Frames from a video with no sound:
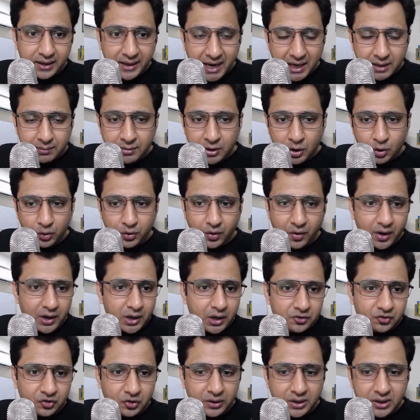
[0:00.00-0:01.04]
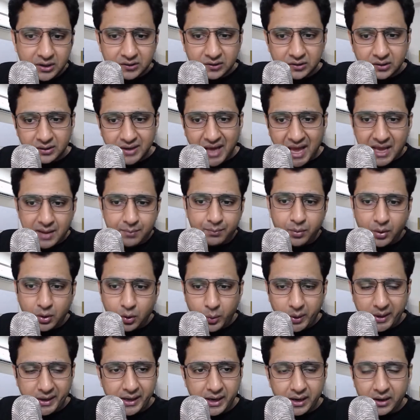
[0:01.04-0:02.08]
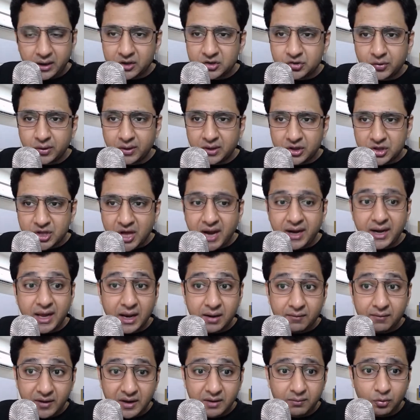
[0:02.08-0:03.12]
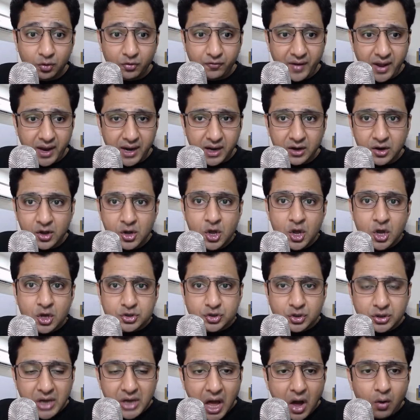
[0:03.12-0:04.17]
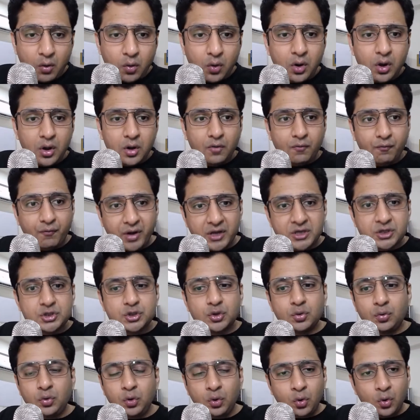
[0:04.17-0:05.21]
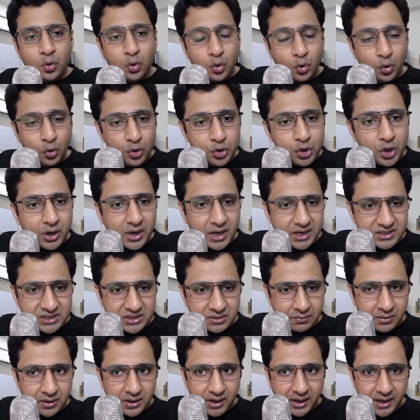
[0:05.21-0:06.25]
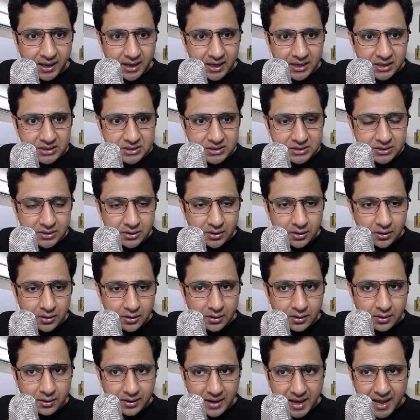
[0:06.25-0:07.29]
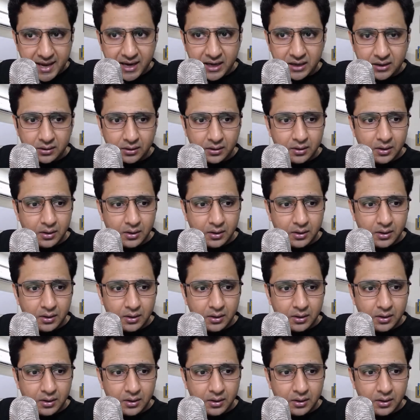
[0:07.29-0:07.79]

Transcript: Let me know you understood this. Type quickly understood in the chat and we'll move ahead. So now, once you know who your customer is, right?